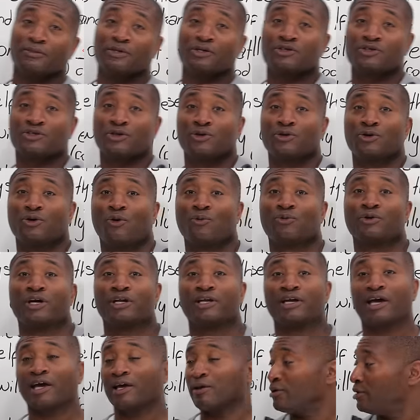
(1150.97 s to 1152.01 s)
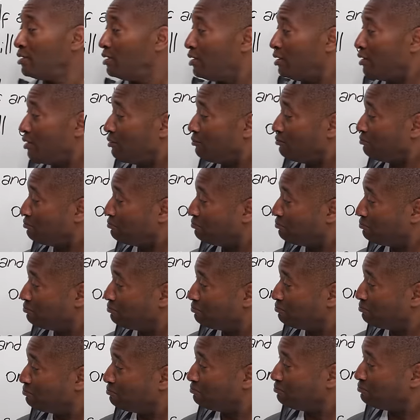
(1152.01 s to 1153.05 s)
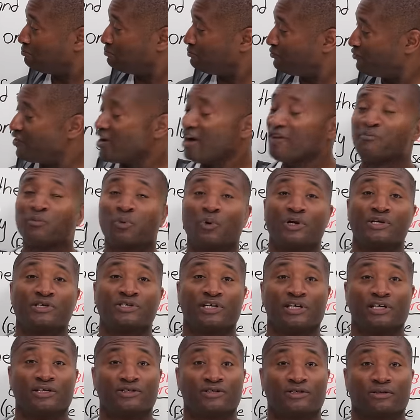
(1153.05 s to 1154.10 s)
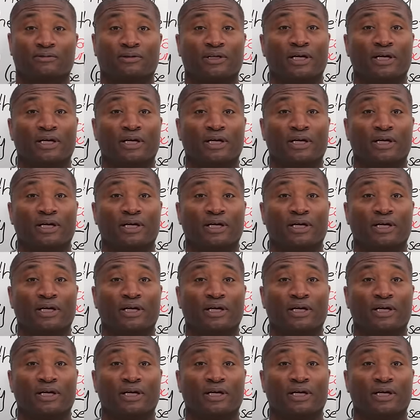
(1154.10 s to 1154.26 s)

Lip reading: So you're only going to get 5 points each.